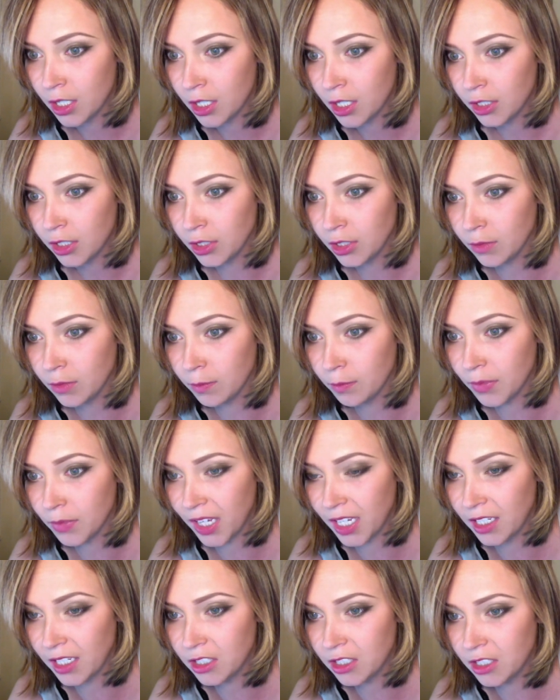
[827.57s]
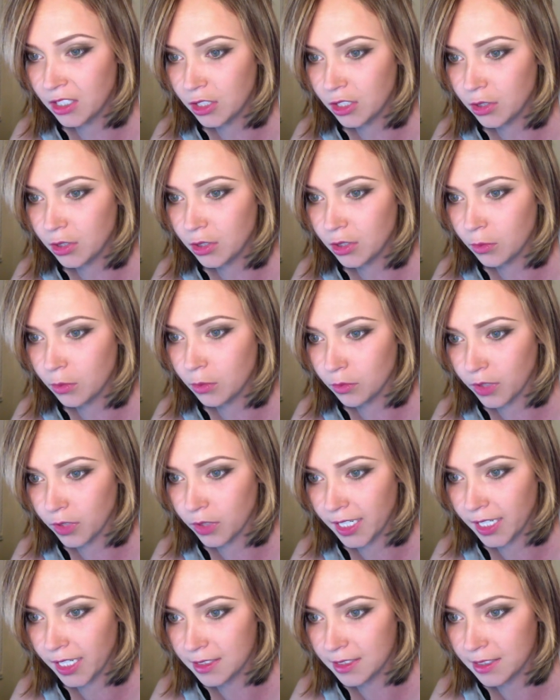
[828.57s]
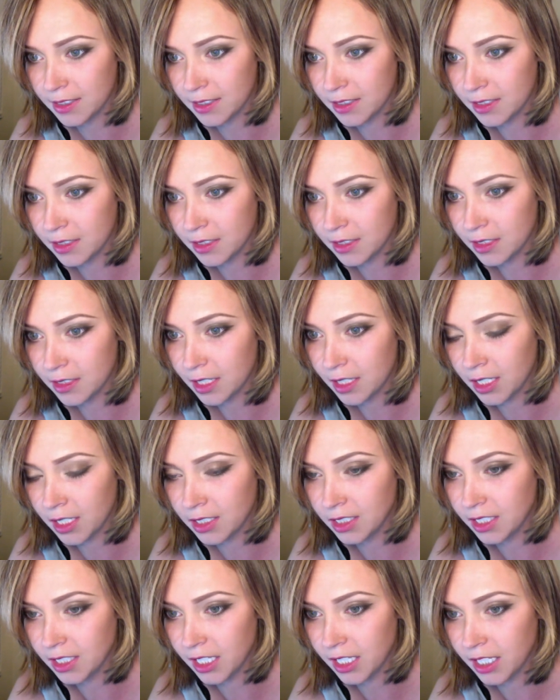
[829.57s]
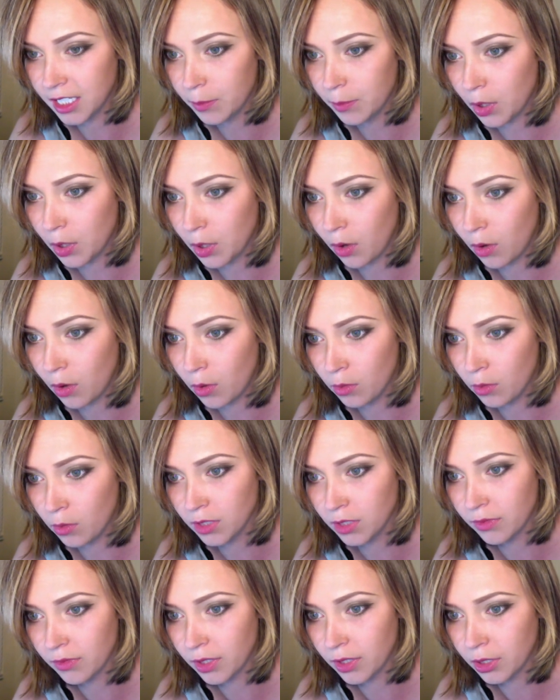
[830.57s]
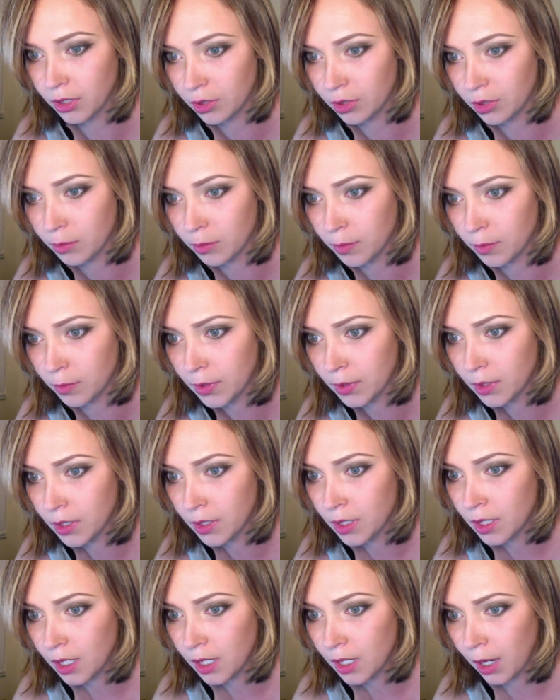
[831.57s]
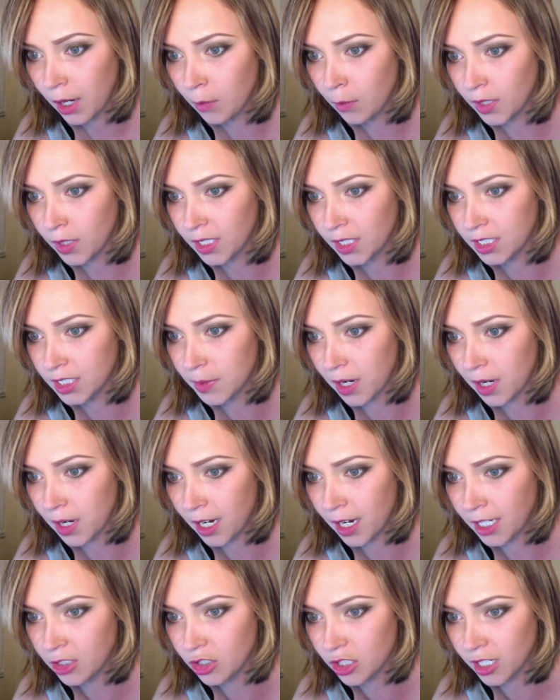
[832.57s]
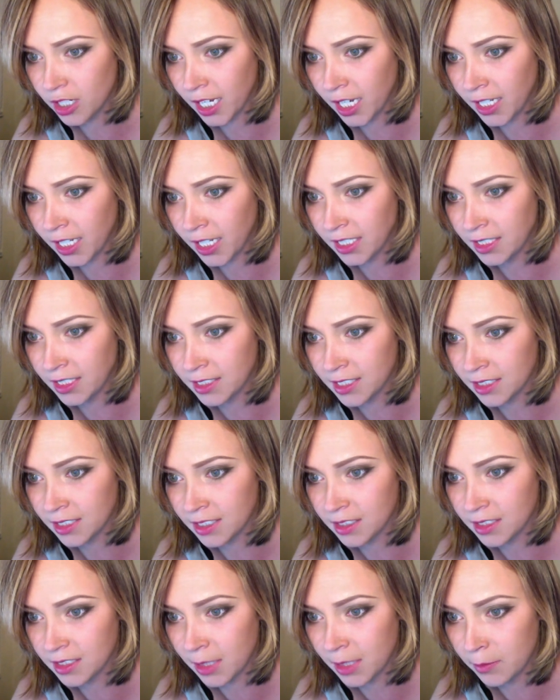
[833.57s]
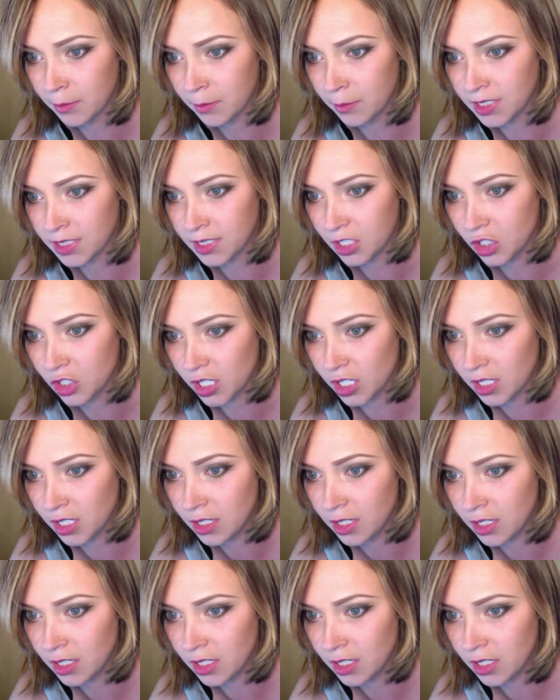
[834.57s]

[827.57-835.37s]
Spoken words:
You bend your wrist and keep a hold of the hoop, and when it's behind your head, it is in the same position